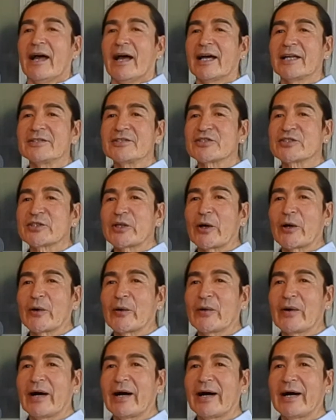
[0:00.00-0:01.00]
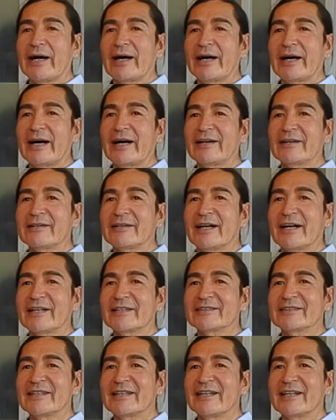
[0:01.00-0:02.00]
And so
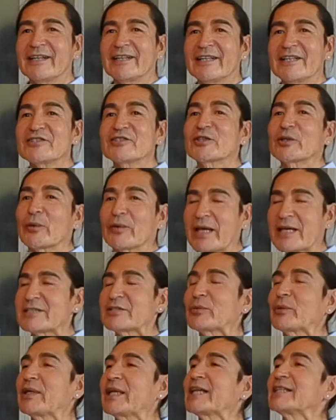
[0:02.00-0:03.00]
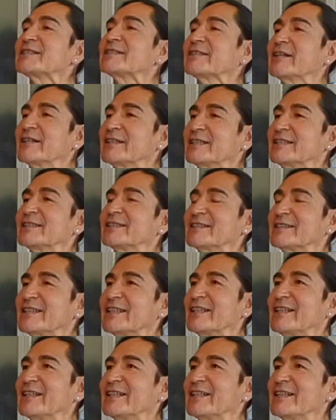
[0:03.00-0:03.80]
so that's when I started.